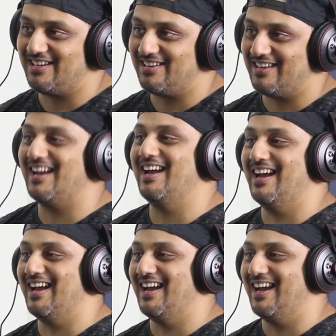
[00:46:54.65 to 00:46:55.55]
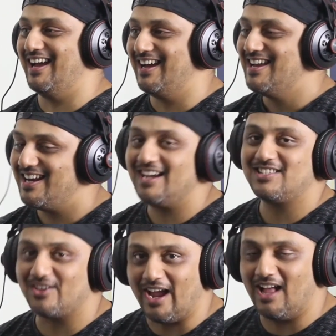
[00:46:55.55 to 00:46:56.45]
No, it's okay.
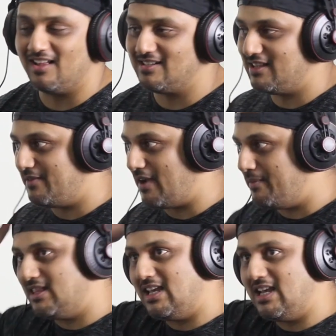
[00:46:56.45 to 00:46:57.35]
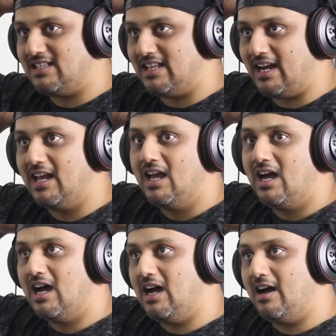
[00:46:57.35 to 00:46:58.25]
I'll just leave. I mean, the thing is that
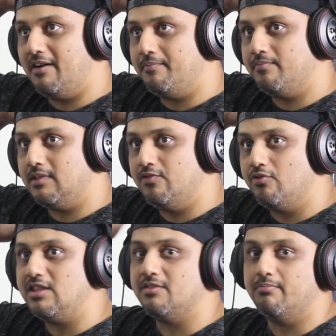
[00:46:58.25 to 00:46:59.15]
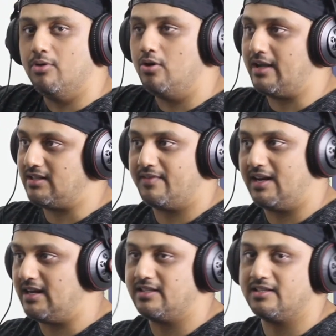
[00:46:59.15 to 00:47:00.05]
if you read the book and stuff like
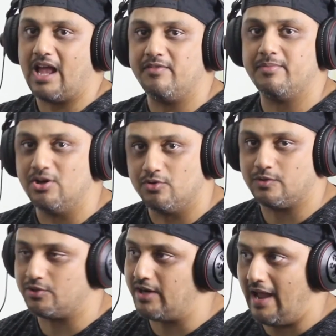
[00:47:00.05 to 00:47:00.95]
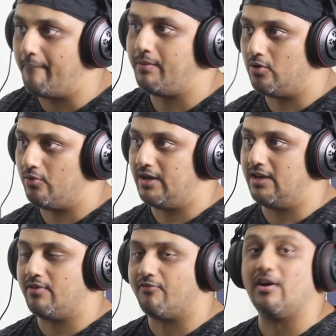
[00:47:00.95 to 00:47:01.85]
that, everybody knows what's going to happen.
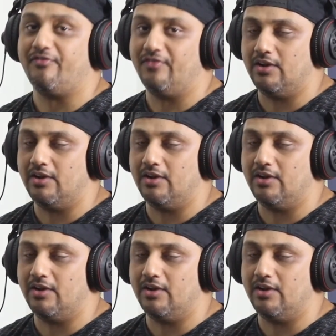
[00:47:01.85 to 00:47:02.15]
Roughly, right?